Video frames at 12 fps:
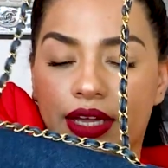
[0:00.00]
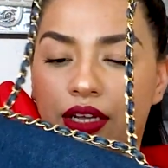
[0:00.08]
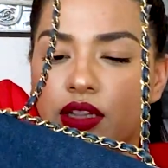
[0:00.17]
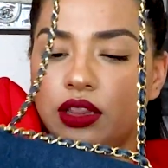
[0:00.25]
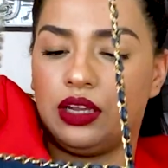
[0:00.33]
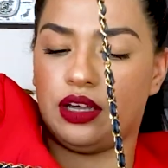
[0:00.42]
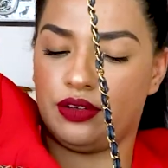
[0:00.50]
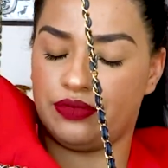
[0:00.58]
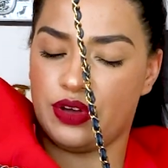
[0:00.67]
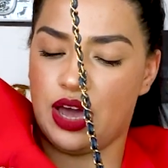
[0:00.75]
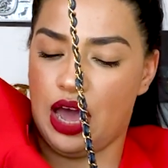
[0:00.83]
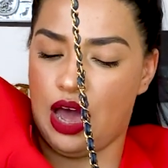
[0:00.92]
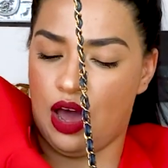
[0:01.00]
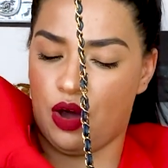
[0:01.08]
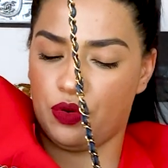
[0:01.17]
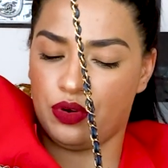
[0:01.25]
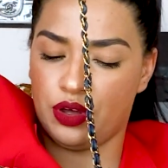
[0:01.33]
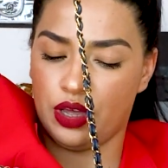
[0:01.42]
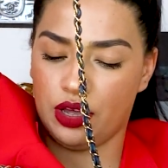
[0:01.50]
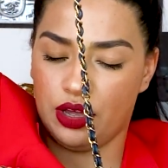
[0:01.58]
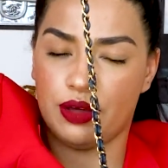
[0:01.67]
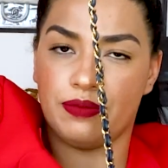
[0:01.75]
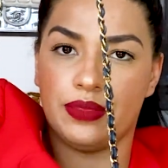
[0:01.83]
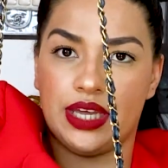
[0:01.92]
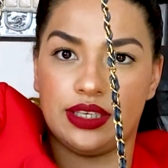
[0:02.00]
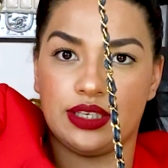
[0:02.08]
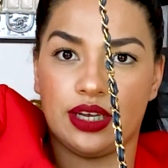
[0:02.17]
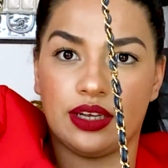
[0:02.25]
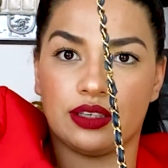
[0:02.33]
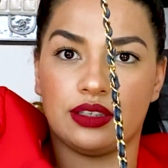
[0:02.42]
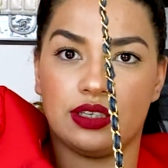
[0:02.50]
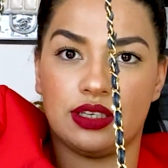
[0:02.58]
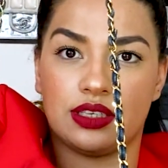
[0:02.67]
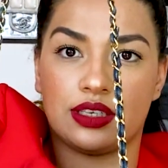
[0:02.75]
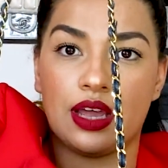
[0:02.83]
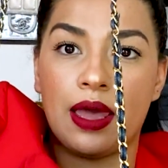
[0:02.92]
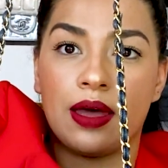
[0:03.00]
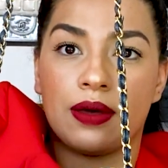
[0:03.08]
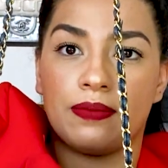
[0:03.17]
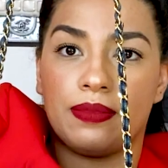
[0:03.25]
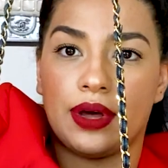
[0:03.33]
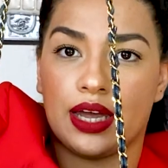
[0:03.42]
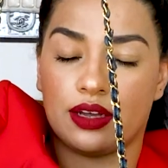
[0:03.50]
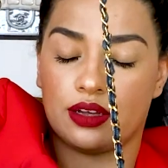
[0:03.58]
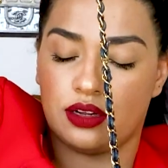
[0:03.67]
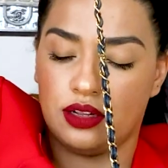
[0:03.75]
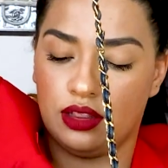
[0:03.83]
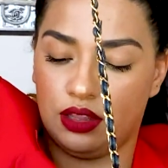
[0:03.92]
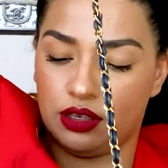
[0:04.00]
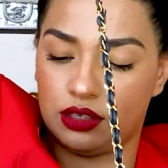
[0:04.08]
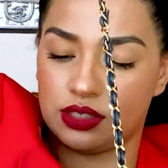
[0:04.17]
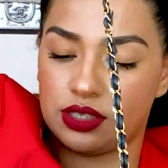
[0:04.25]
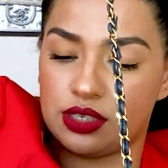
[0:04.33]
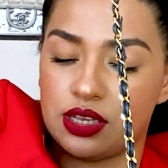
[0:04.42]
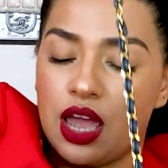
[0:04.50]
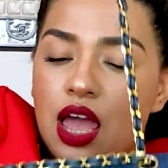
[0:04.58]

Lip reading: love how amazing this bag looks.